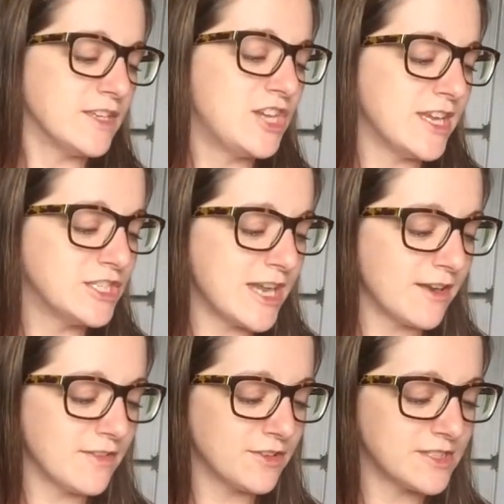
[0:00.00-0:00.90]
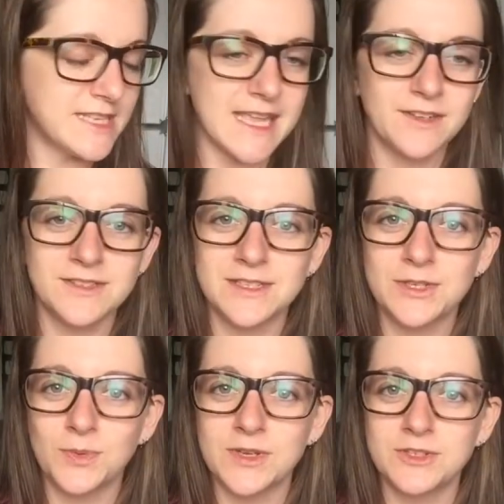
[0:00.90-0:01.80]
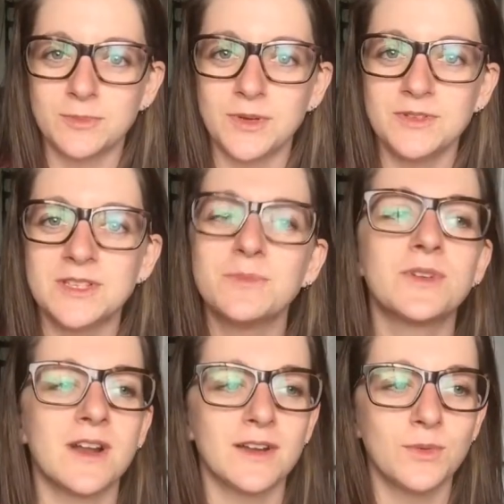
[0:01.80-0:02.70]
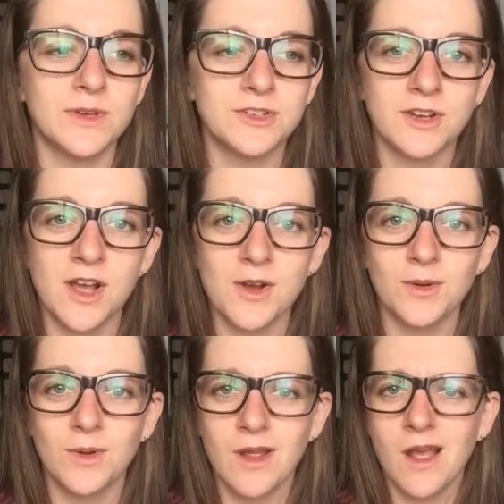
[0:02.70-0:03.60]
change out of their sandals into winter boots and put on a winter coat.